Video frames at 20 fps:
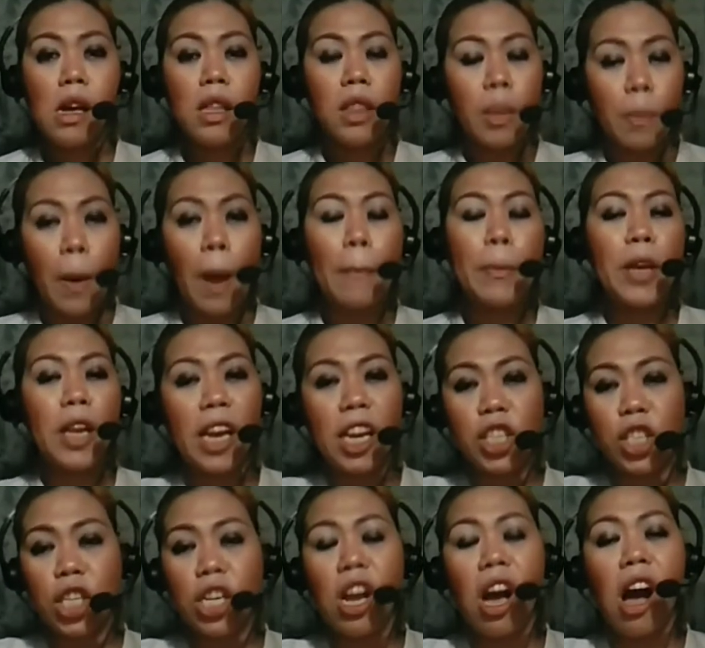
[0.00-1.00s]
the
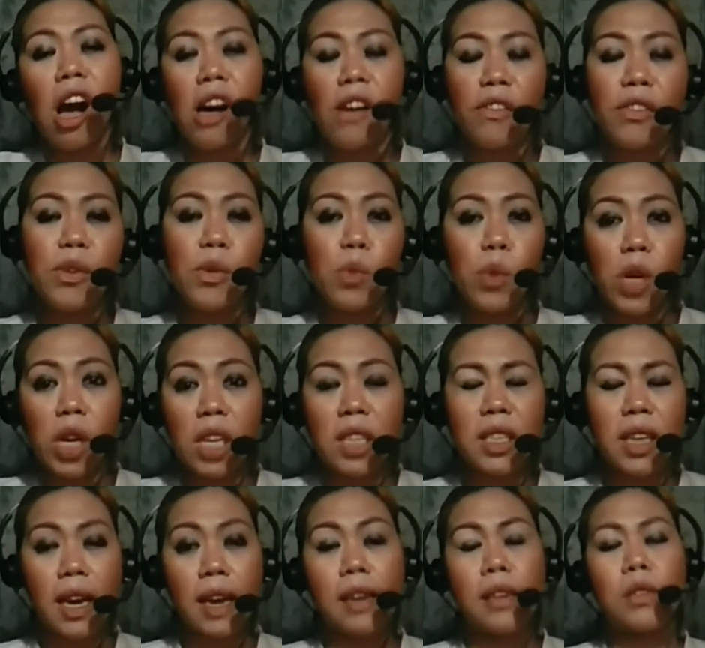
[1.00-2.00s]
population of the world
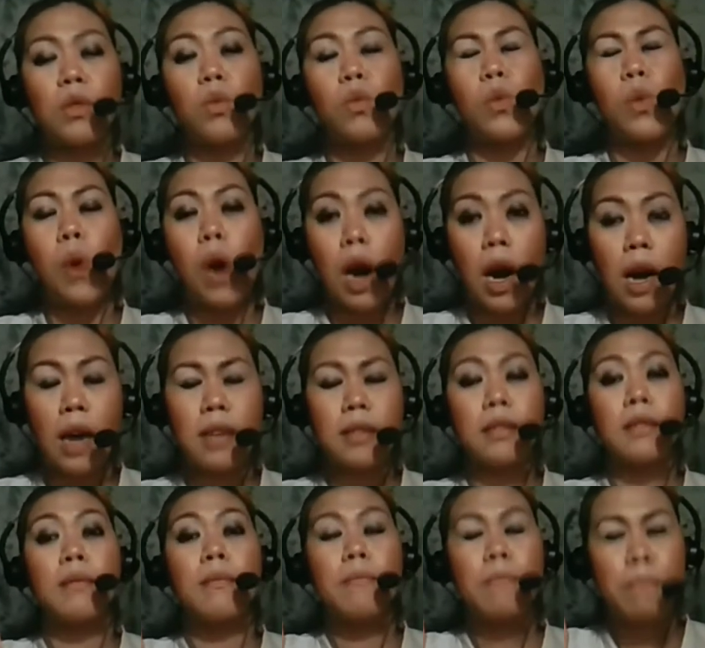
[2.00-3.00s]
is
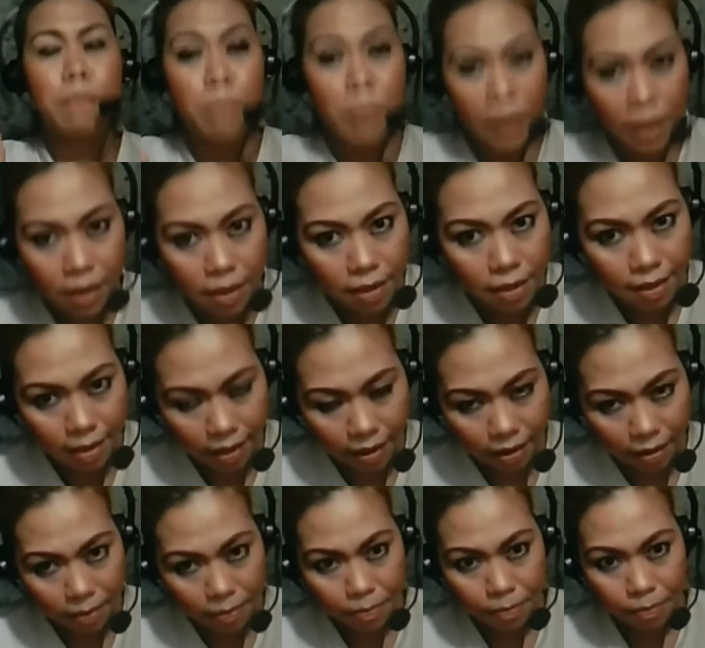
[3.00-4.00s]
1
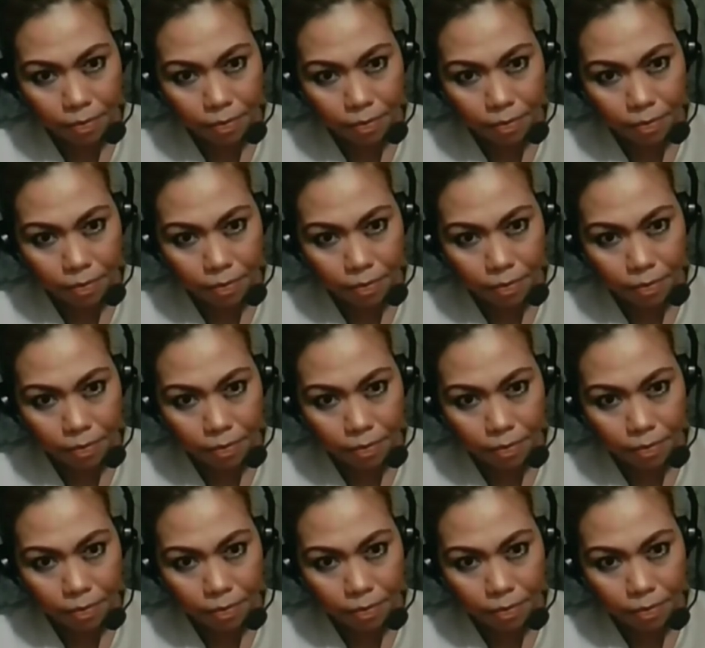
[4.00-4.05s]
billion.